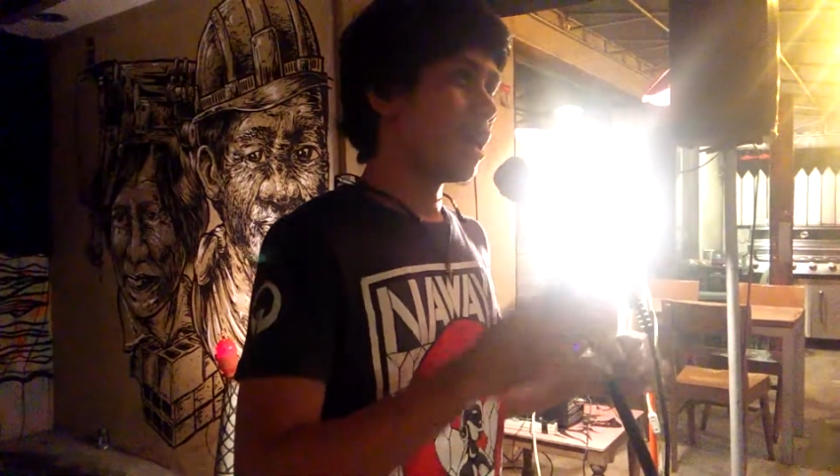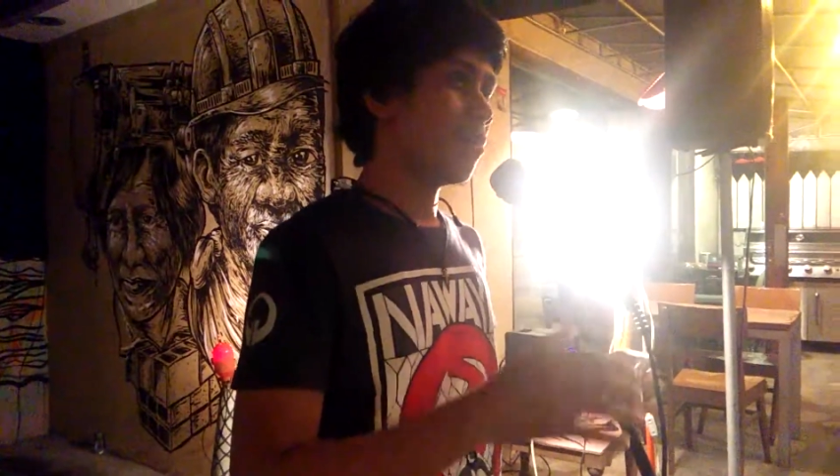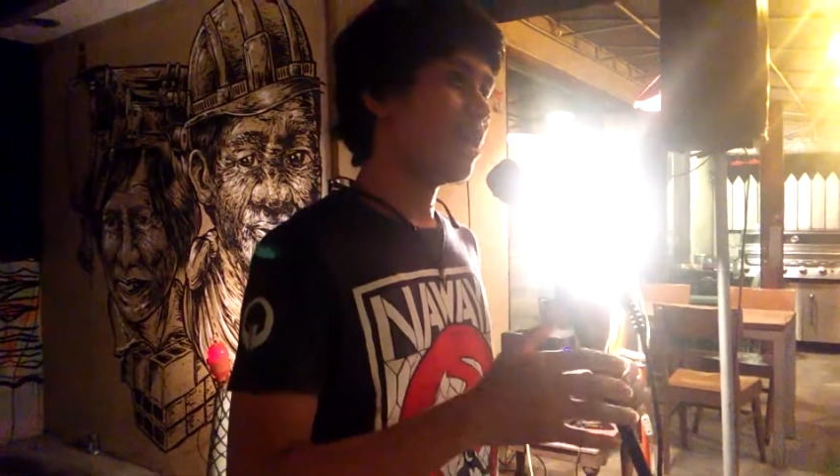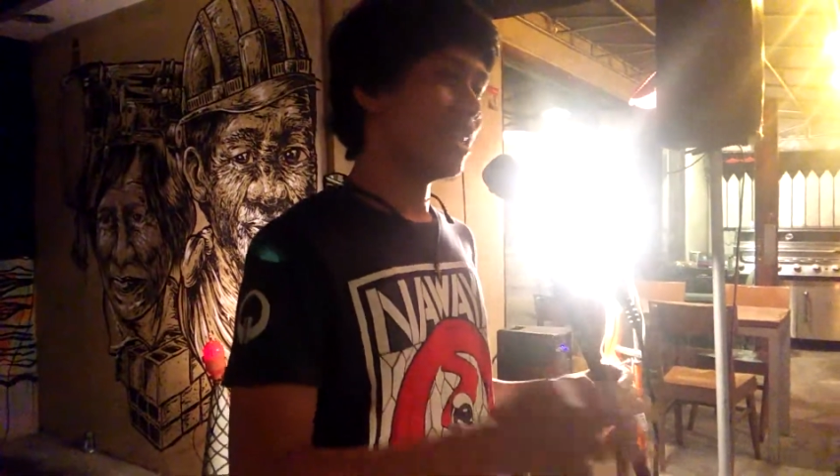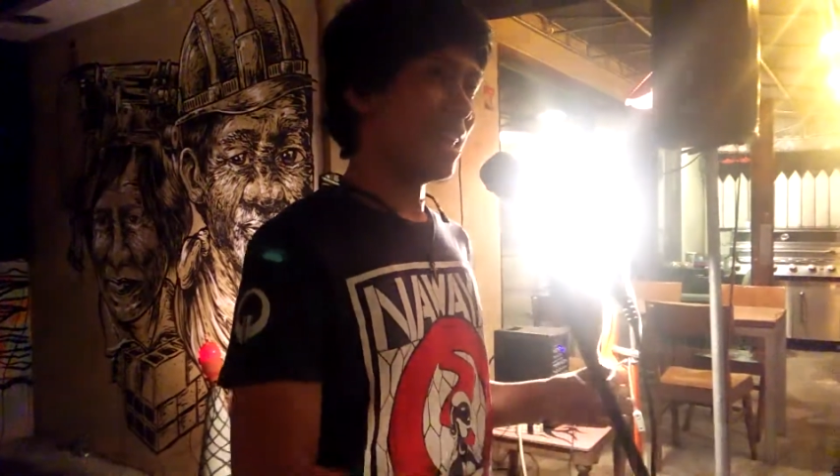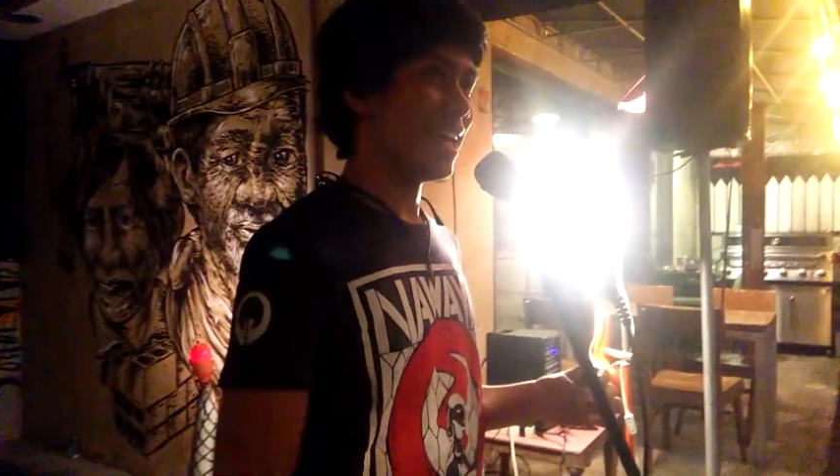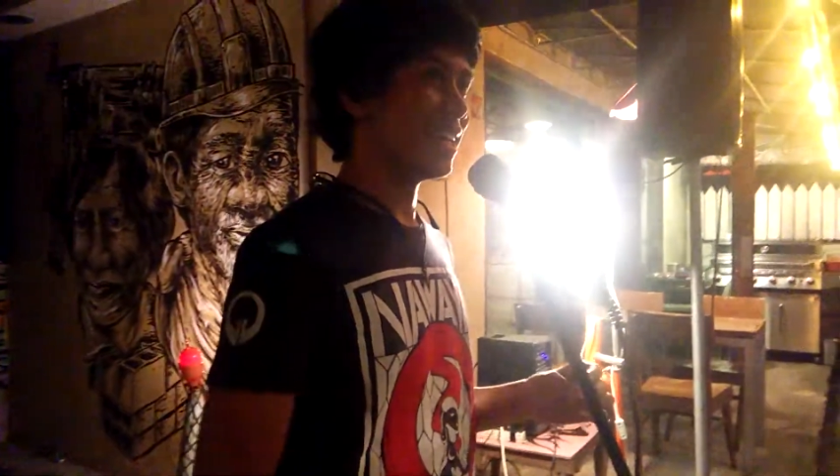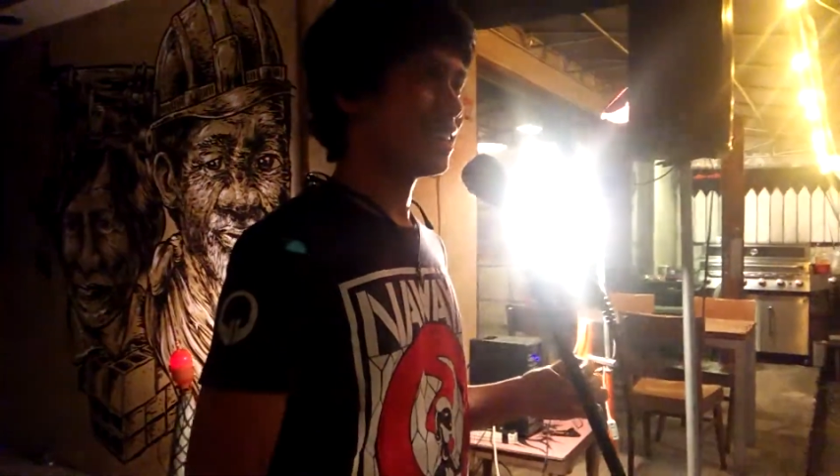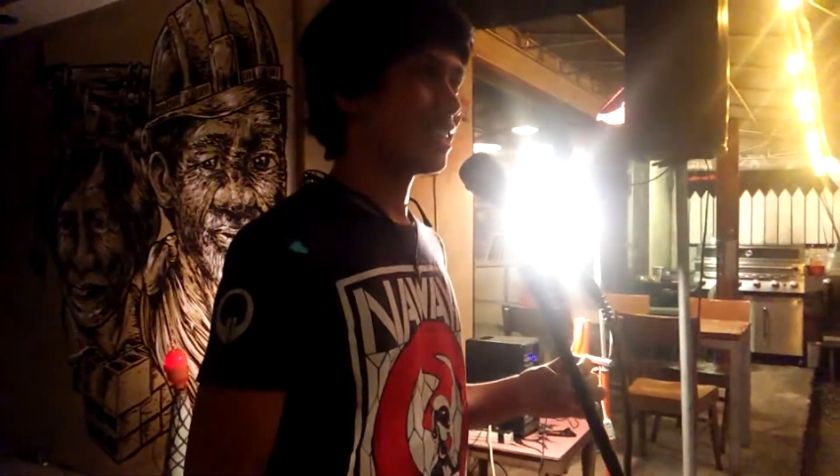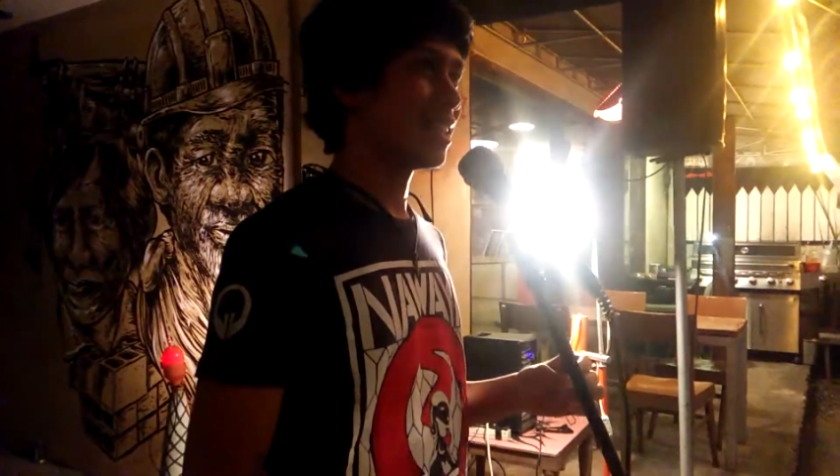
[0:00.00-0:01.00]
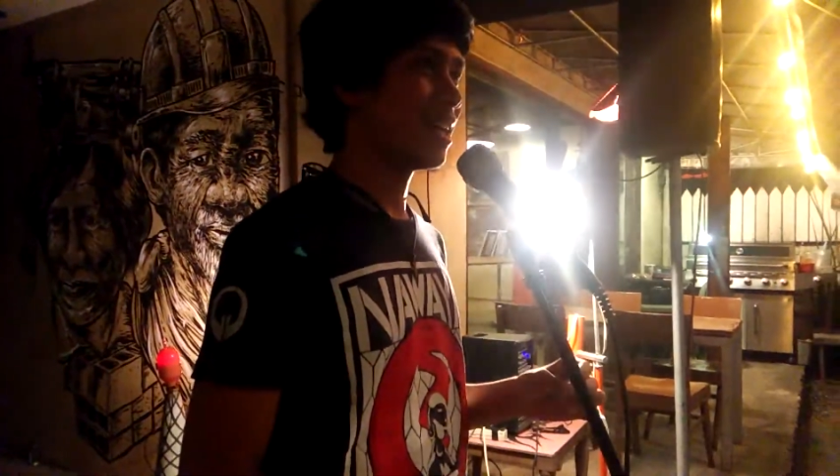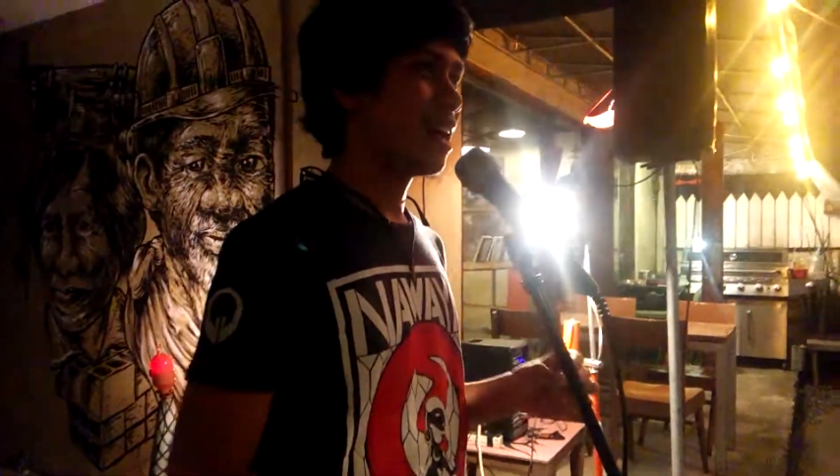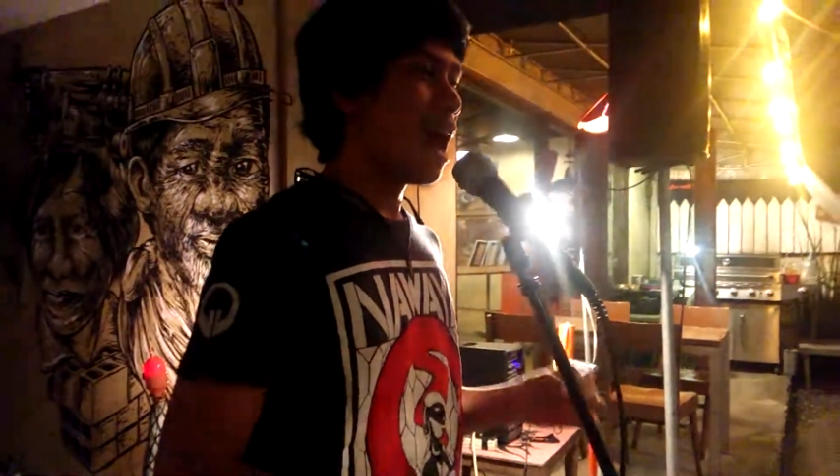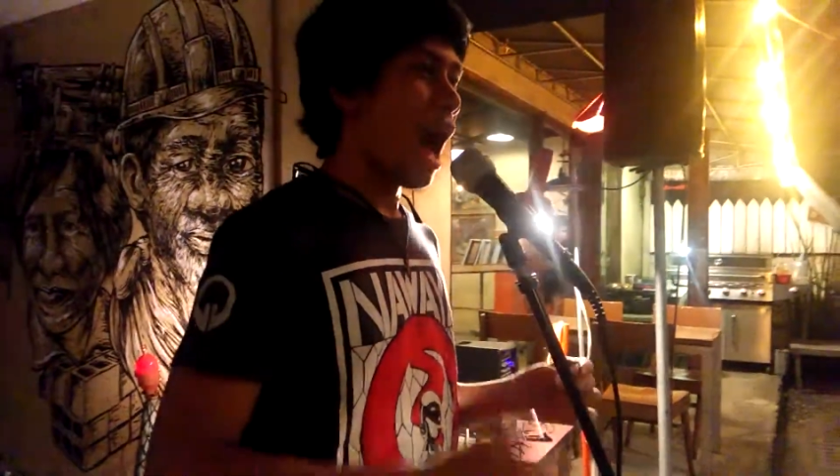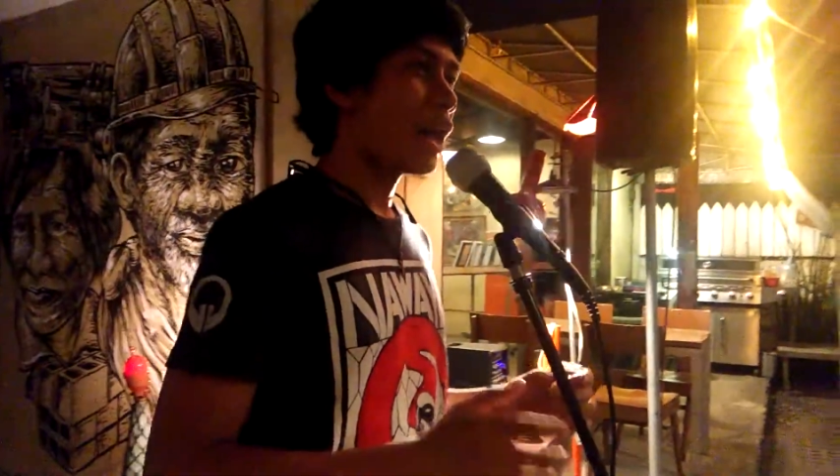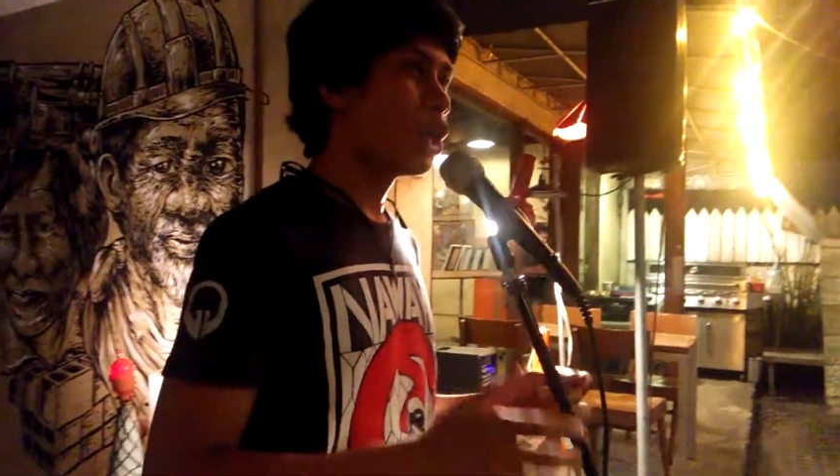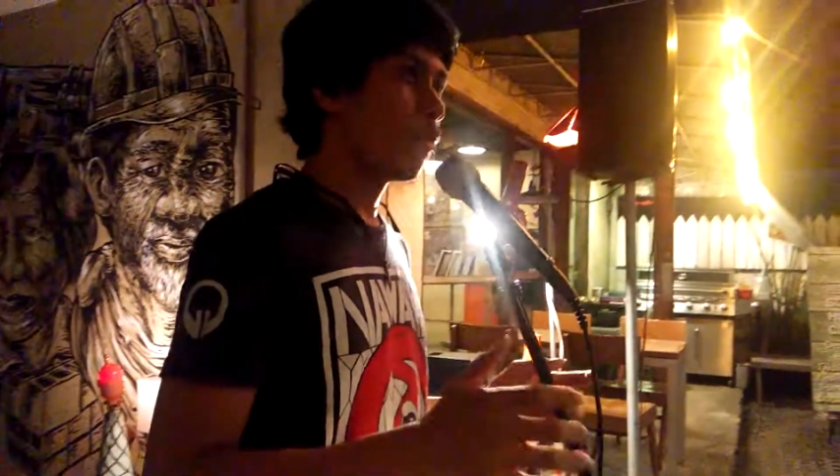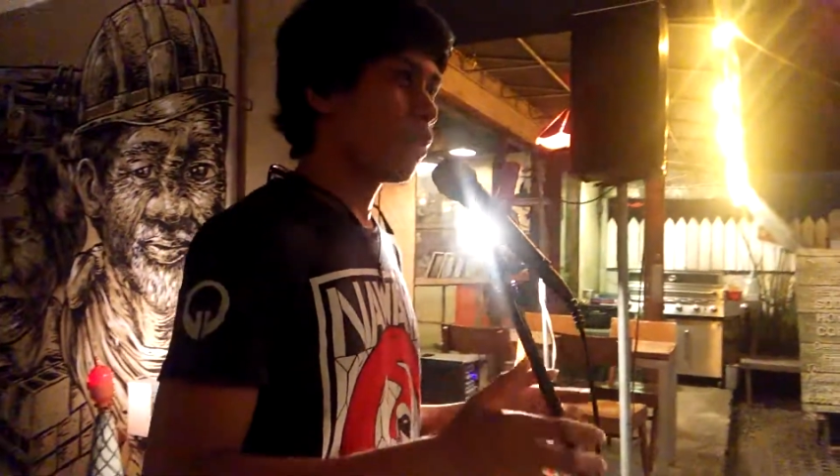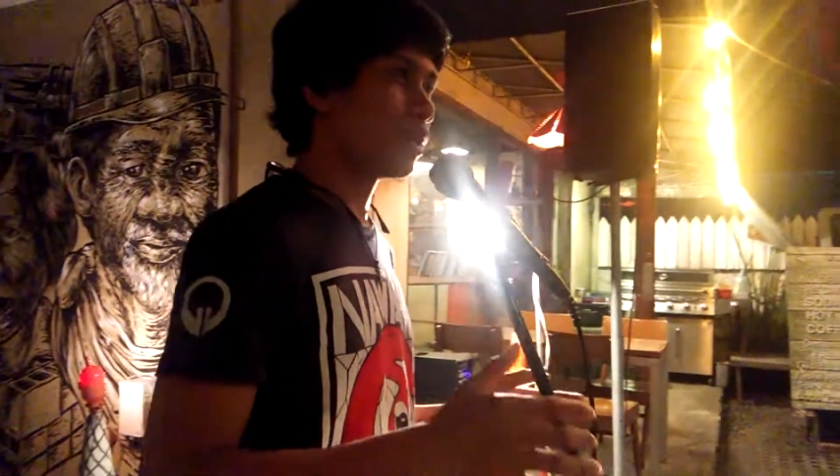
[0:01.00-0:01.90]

a bit late. I don't know if it